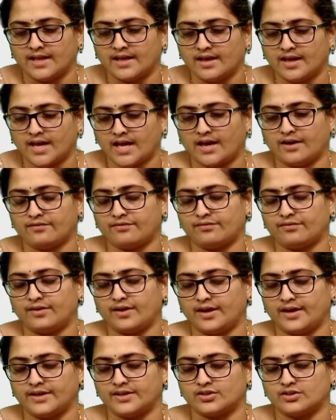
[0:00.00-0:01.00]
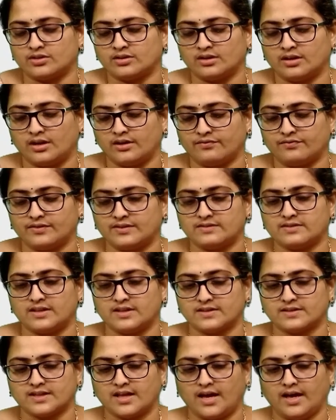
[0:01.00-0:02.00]
FH, F is
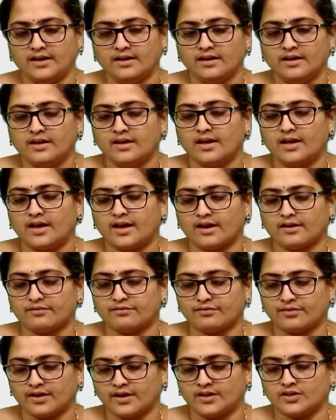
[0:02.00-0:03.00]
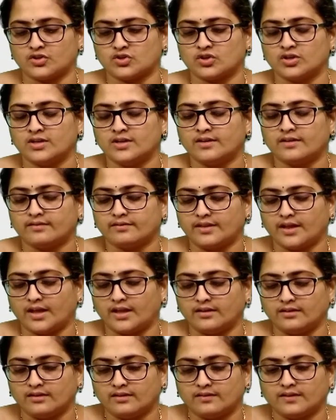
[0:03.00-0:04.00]
less than FH,
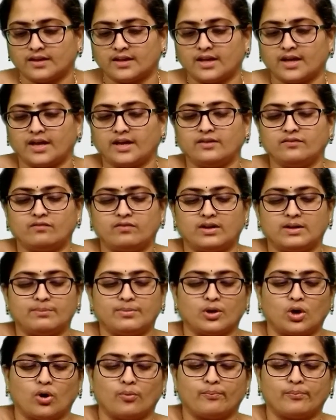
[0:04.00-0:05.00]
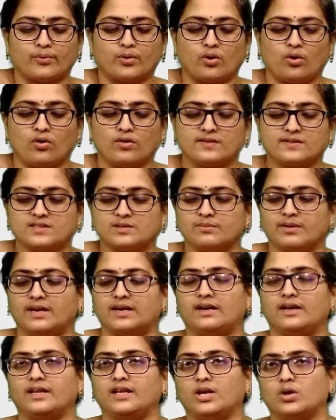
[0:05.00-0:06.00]
then the gain will be
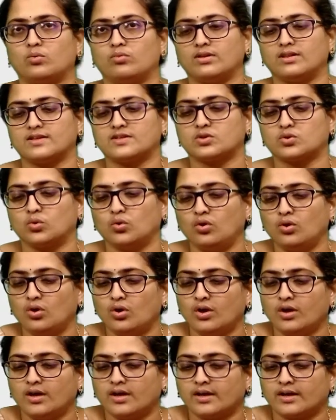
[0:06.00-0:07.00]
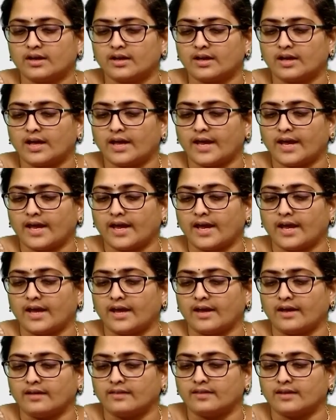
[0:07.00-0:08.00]
approximately equals to
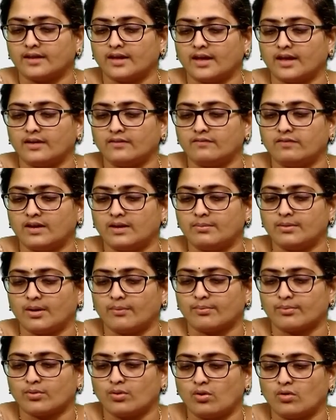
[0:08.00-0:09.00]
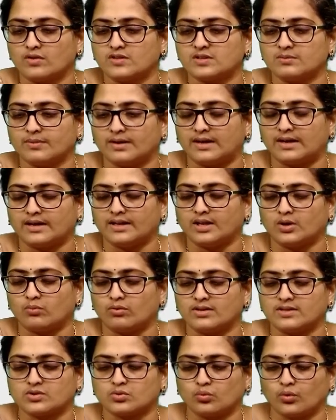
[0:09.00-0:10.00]
A. The gain will be approximately
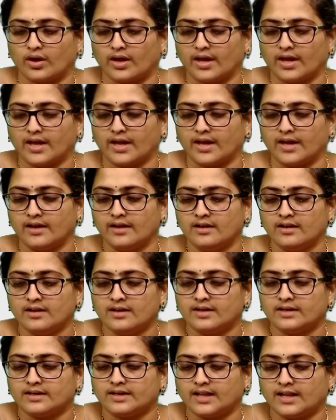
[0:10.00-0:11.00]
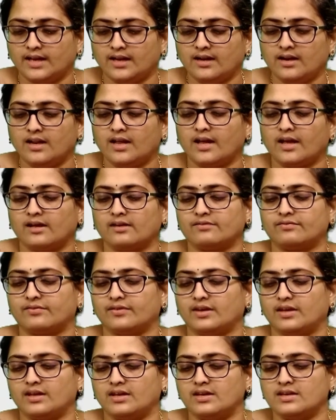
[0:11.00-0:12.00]
equals to A till F
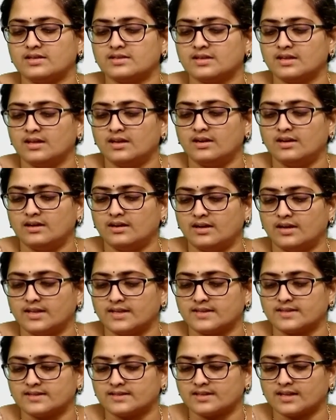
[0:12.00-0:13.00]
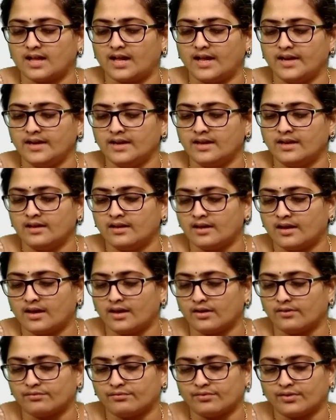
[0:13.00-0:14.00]
is less than
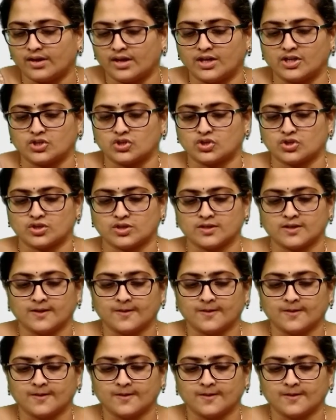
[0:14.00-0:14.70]
FH.